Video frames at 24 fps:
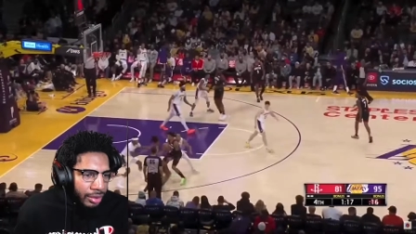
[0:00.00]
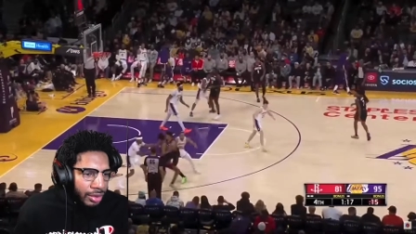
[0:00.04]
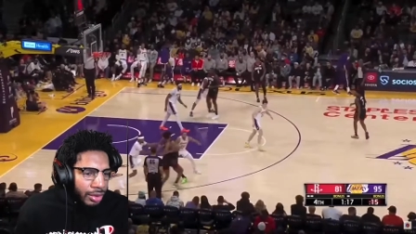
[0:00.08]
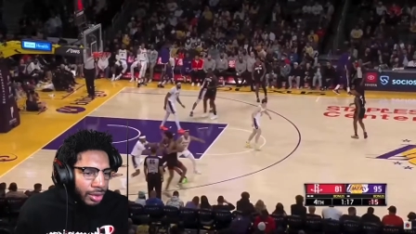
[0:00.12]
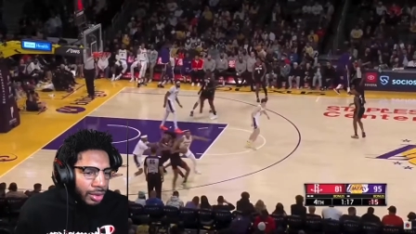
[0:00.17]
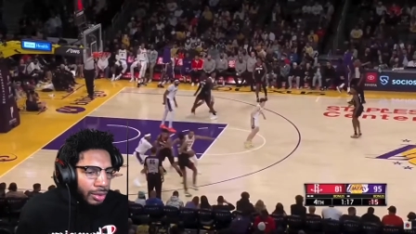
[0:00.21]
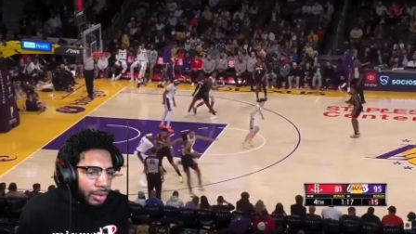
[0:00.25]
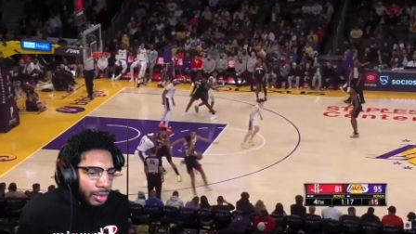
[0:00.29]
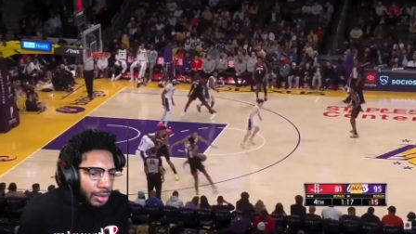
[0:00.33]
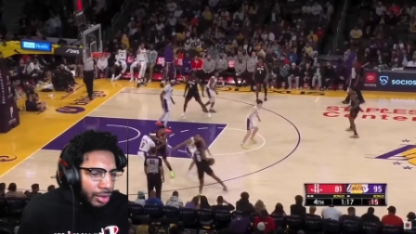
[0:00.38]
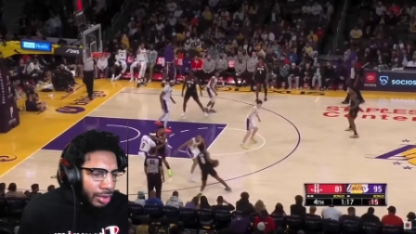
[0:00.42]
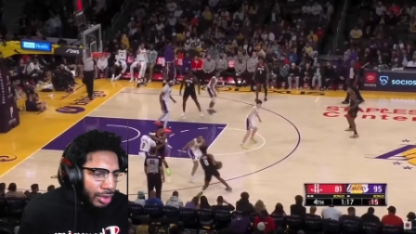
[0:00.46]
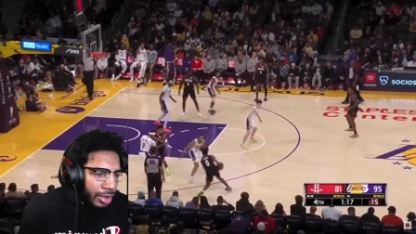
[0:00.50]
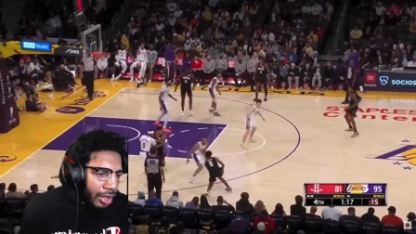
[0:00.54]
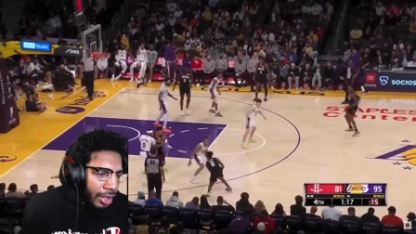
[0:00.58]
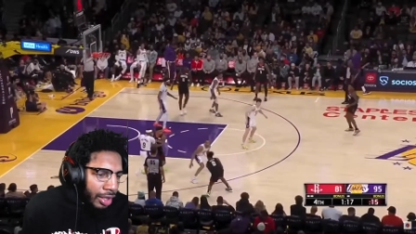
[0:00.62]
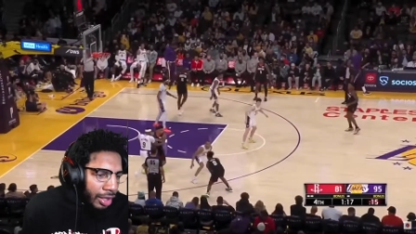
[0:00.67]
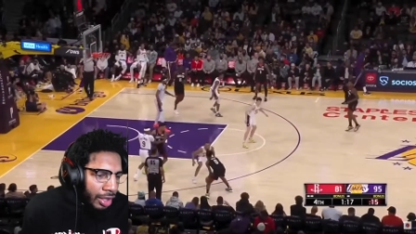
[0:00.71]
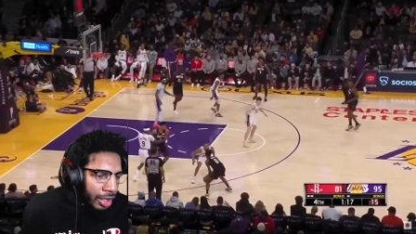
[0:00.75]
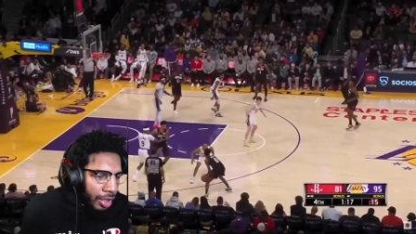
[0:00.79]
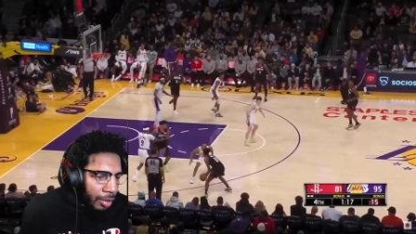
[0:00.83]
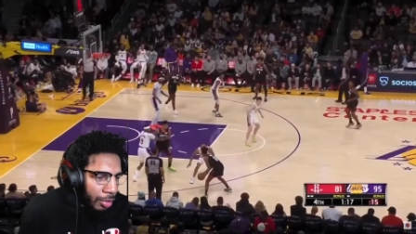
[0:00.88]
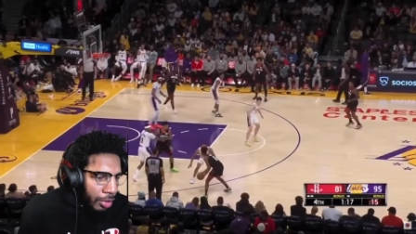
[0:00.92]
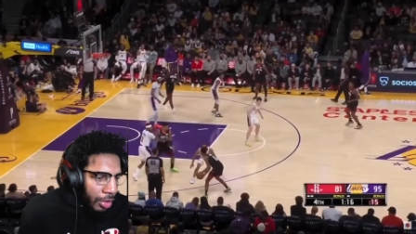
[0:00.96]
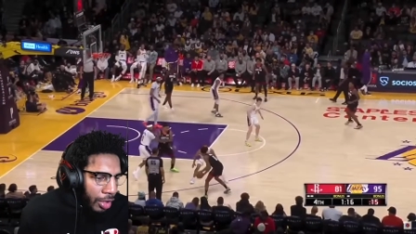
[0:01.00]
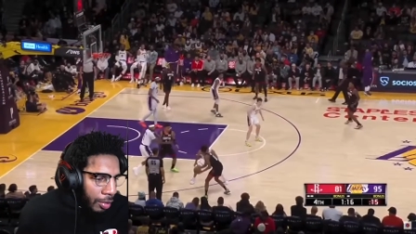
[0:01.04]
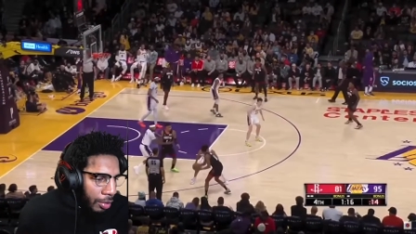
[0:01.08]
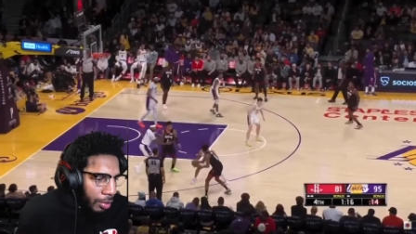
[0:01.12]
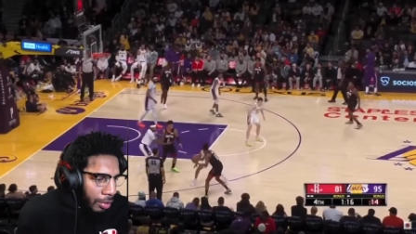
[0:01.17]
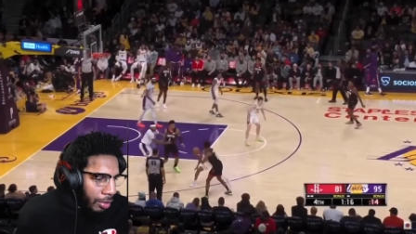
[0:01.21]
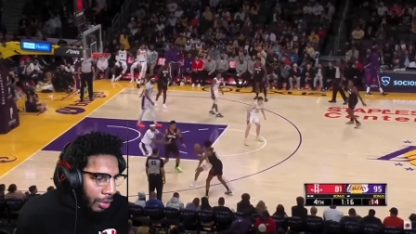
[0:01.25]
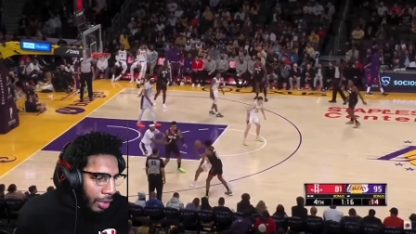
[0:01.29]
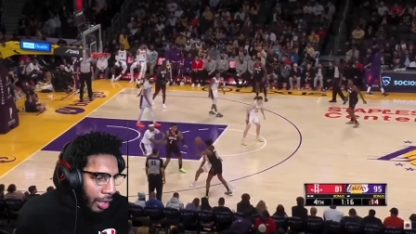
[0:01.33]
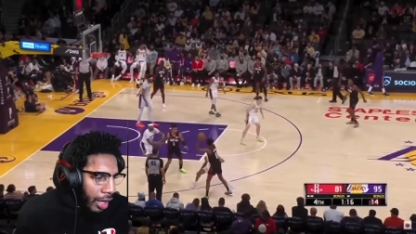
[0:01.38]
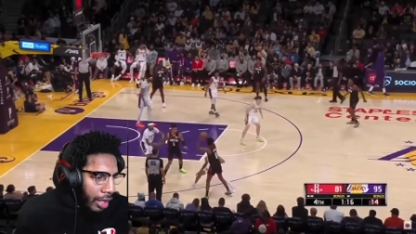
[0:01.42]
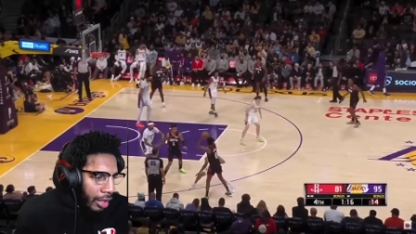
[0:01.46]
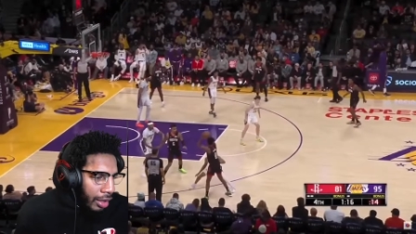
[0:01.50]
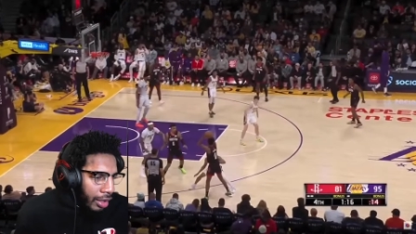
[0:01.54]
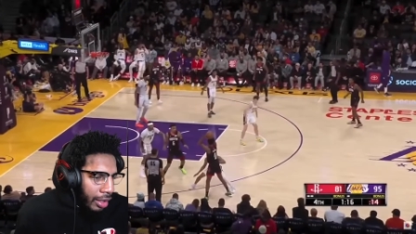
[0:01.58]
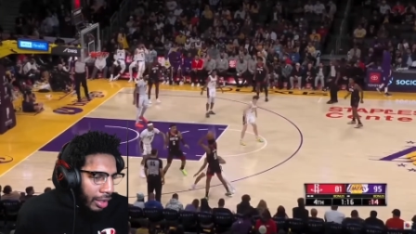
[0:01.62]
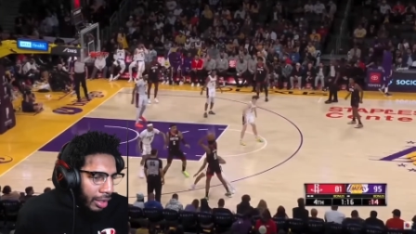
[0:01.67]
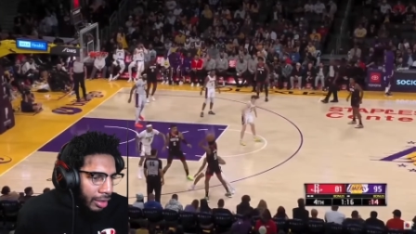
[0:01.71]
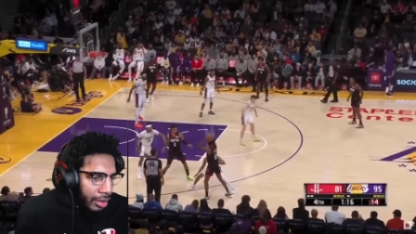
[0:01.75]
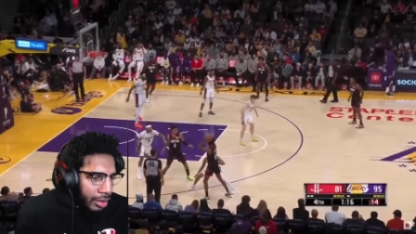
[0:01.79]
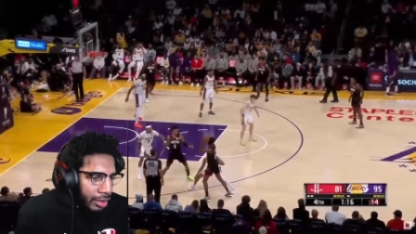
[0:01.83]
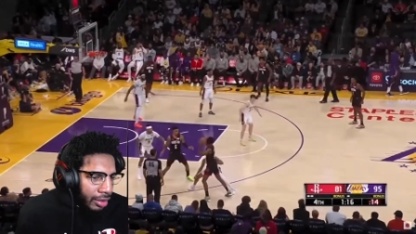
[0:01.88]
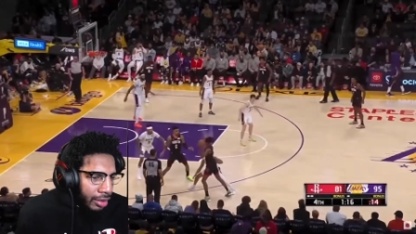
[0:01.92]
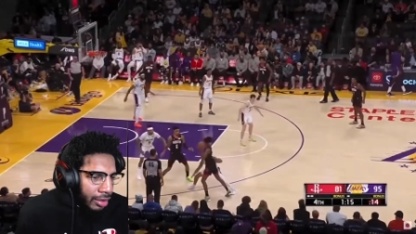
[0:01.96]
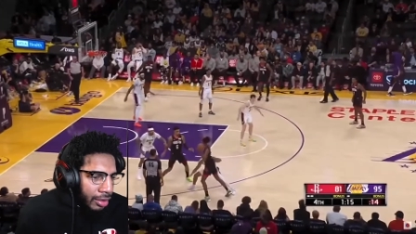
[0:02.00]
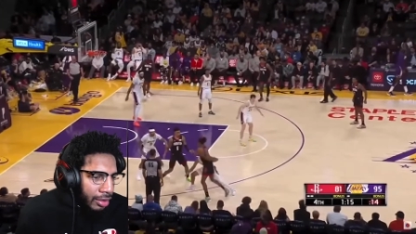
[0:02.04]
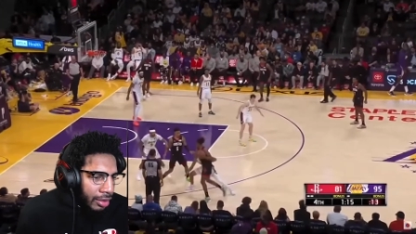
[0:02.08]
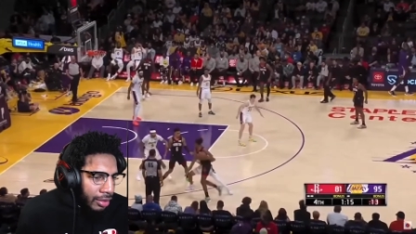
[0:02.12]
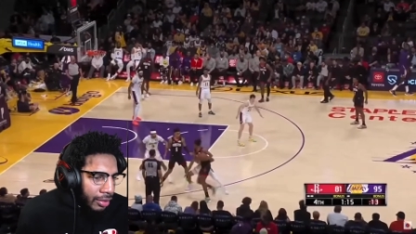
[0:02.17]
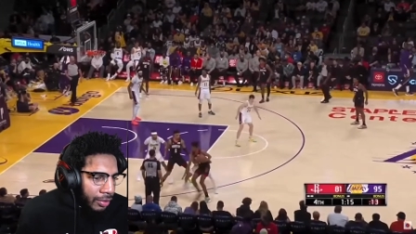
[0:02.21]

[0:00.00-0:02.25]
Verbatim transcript: Junior trying to get him a couple of highlights.